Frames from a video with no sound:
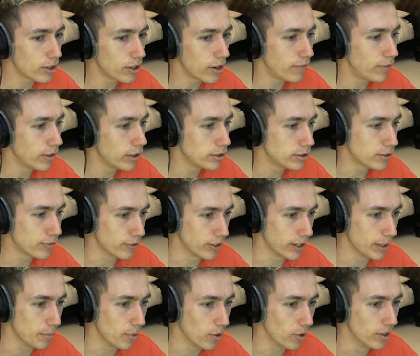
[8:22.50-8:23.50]
not going for Lucifer
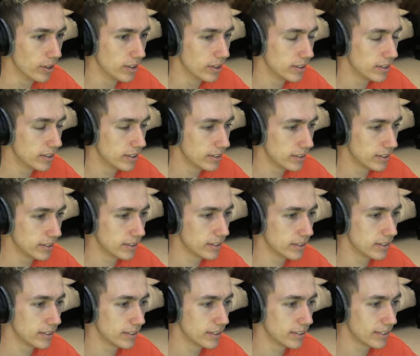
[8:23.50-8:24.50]
anymore? I can't. The big
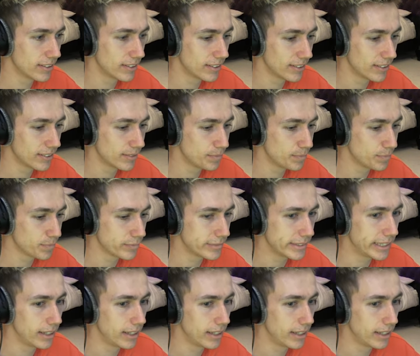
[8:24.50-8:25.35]
bing, bing is away.